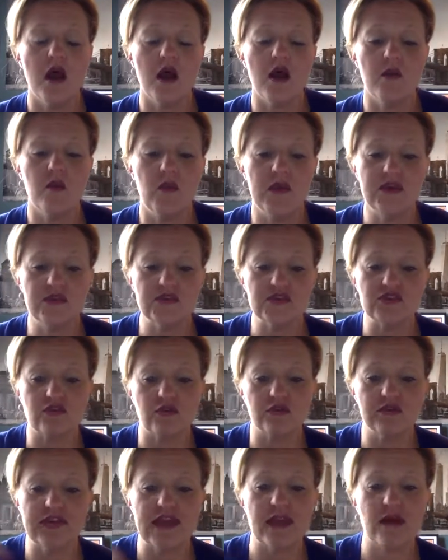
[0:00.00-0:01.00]
when you scroll
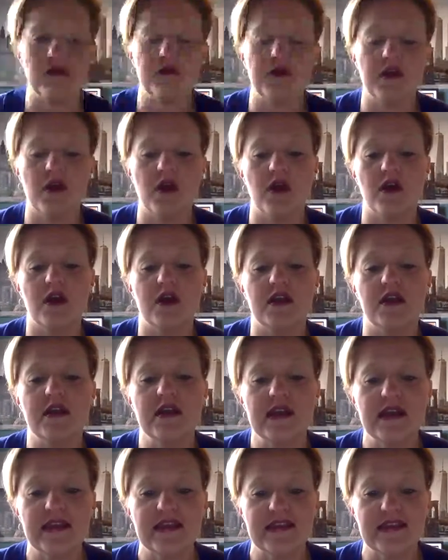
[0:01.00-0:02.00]
down on
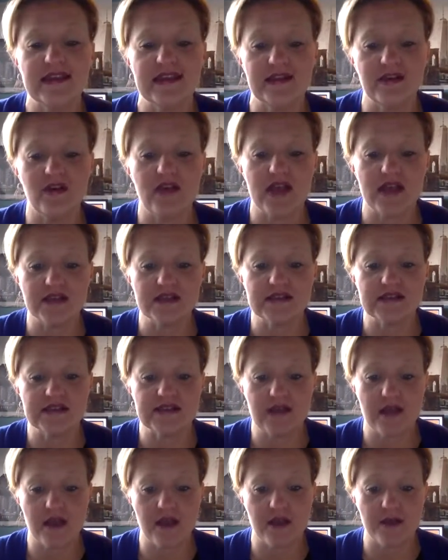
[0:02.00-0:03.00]
eClass.
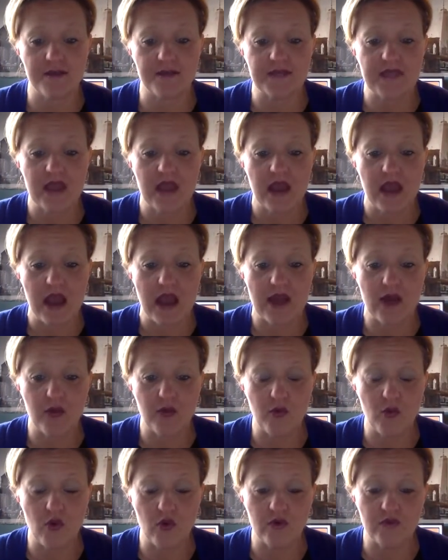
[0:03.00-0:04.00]
I hope
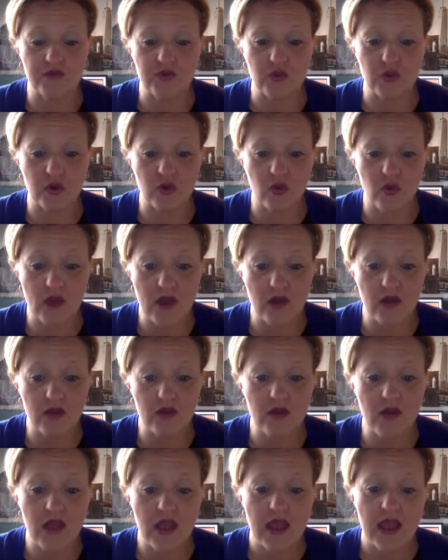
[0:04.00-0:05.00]
all of you are
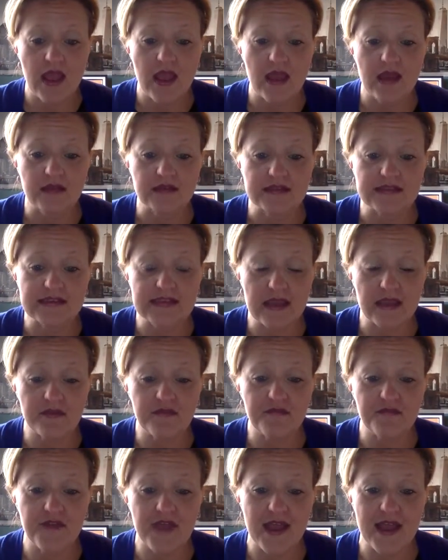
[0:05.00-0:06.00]
well and
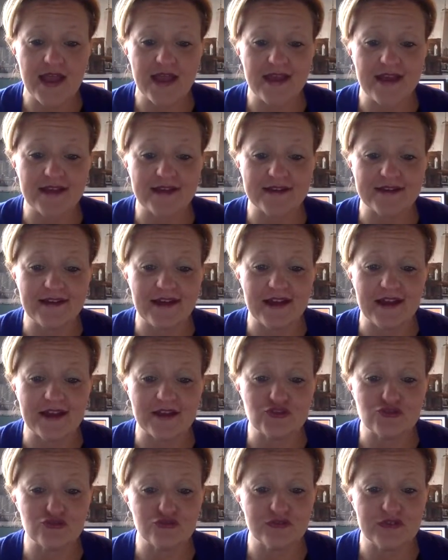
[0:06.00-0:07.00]
safe, and I
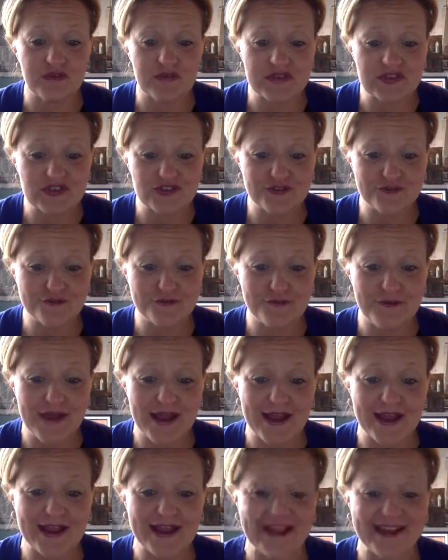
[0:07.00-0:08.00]
truly miss you,
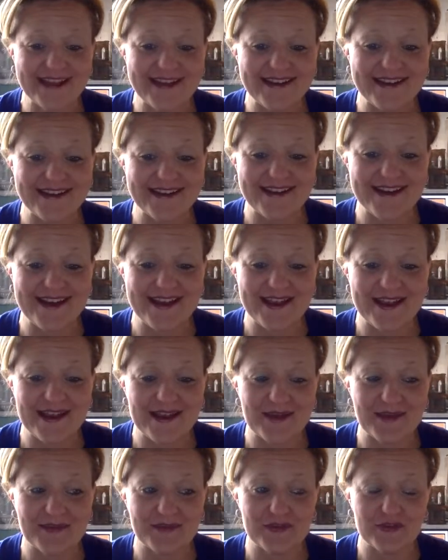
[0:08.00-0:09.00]
and I
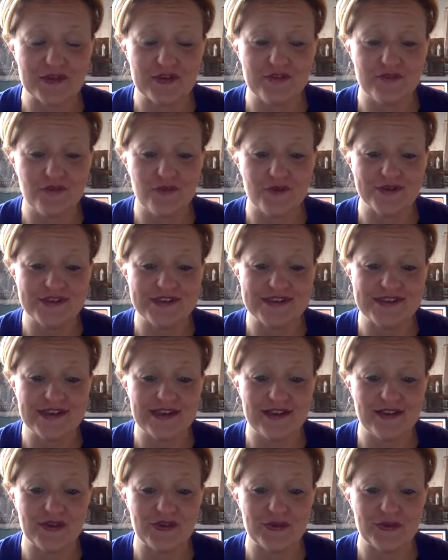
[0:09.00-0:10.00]
am looking forward to
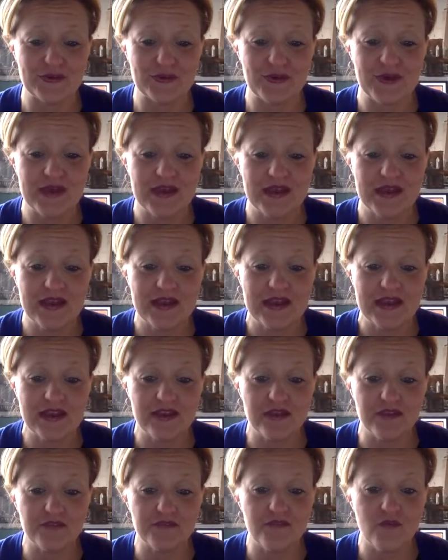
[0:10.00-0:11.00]
seeing you in
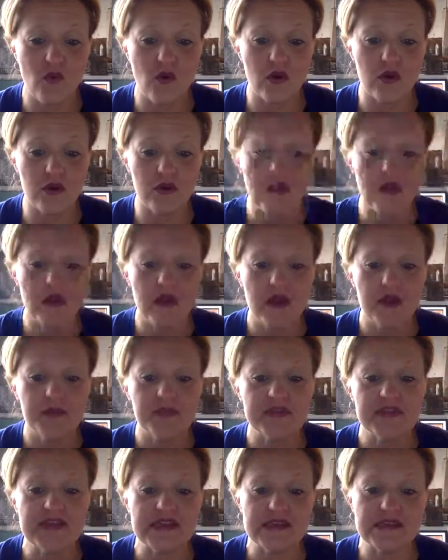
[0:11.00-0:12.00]
the fall.
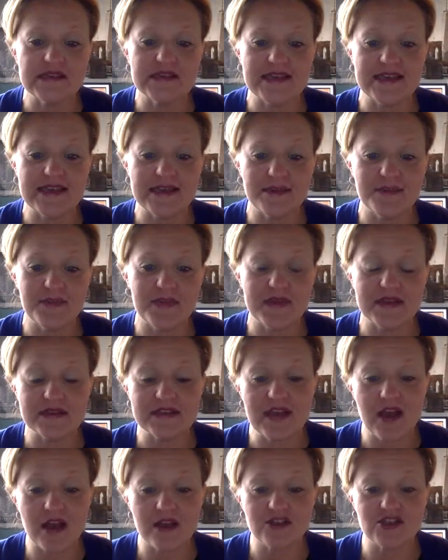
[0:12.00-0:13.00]
Please keep in
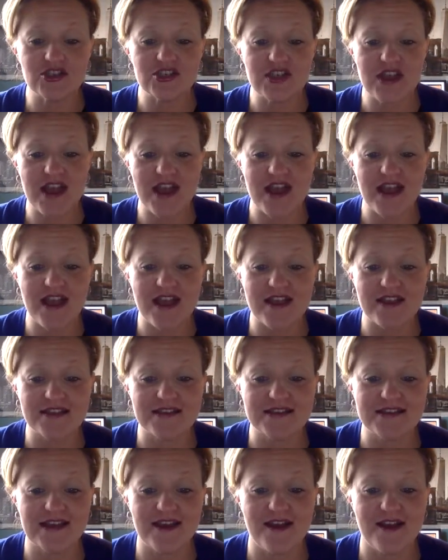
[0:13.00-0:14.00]
touch,
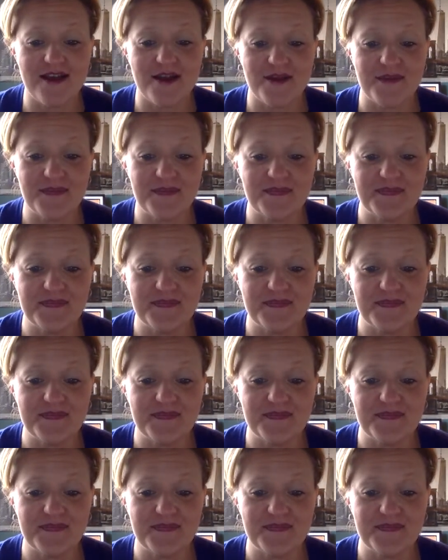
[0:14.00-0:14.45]
and have